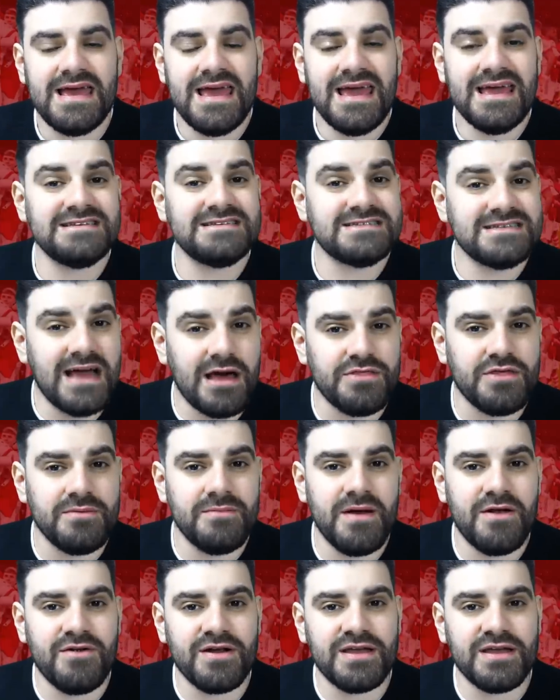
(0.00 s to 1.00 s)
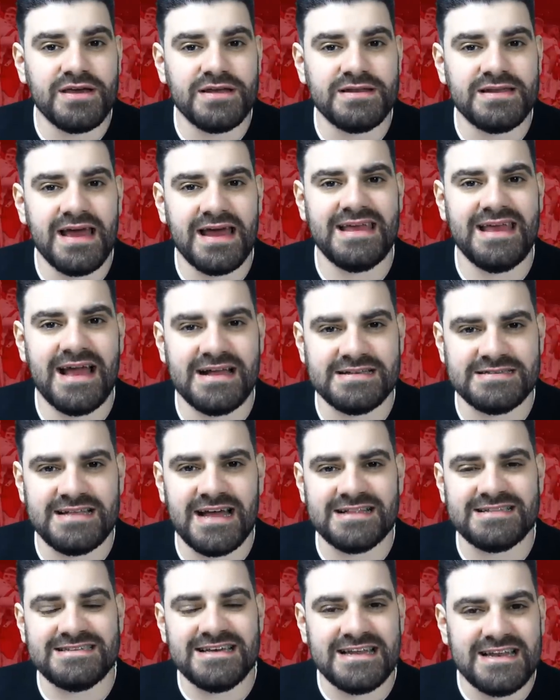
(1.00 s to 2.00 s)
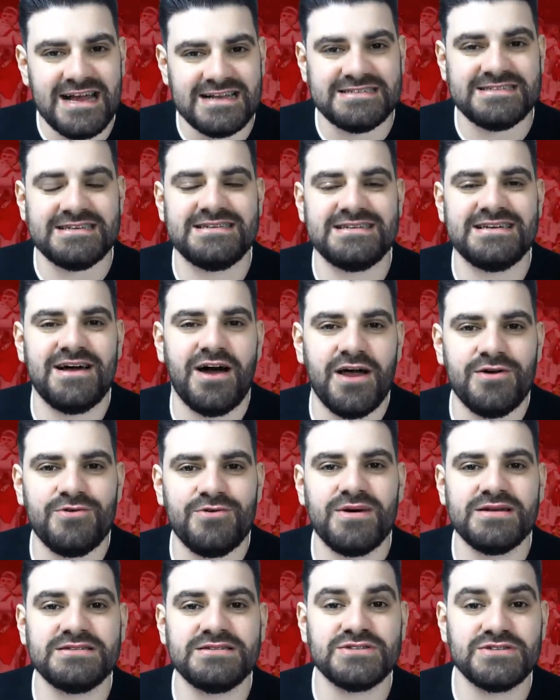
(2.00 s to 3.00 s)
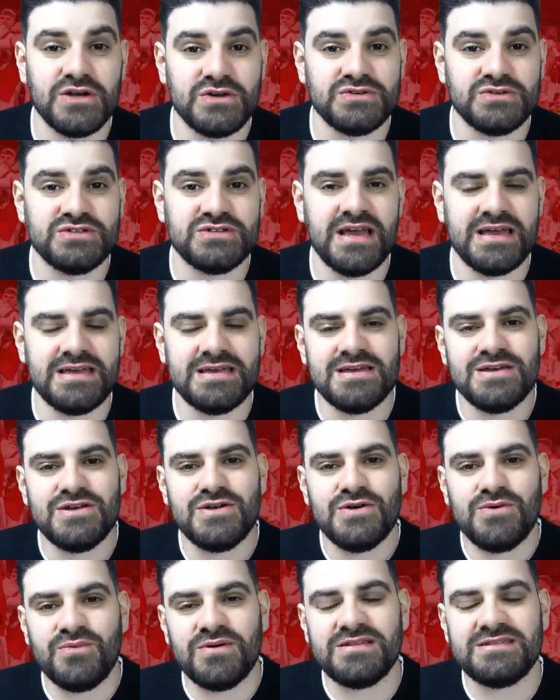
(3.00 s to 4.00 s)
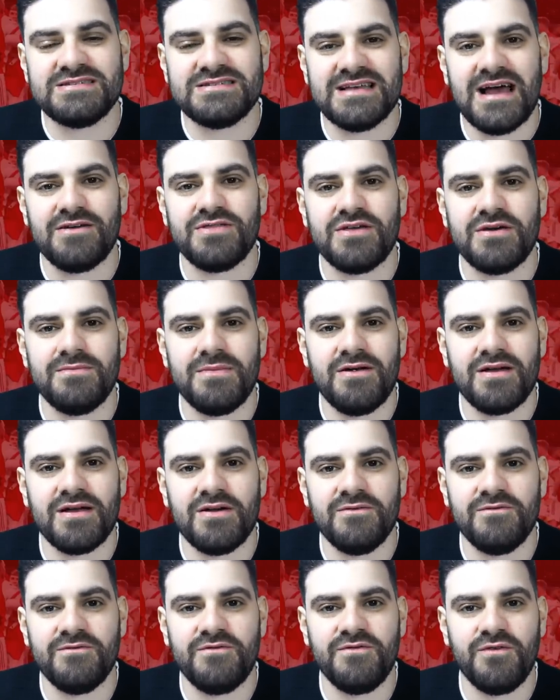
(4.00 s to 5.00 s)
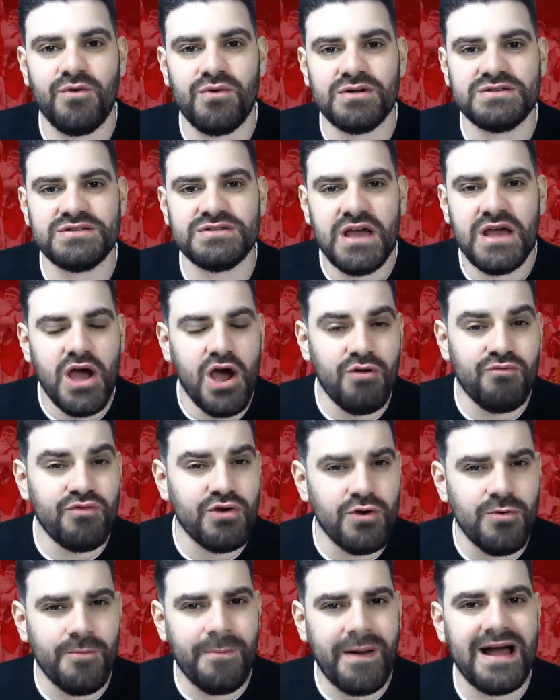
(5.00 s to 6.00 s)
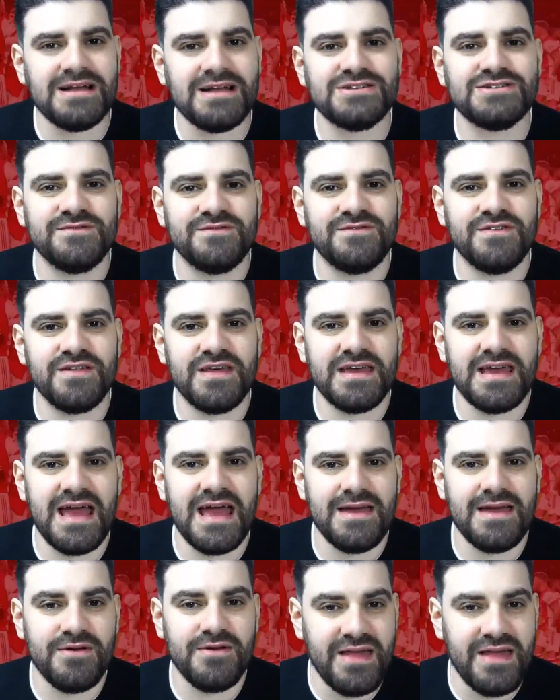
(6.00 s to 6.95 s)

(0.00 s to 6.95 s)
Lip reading: He's South American and he has that tenacity I always associate with South American forwards, a real passion for the game.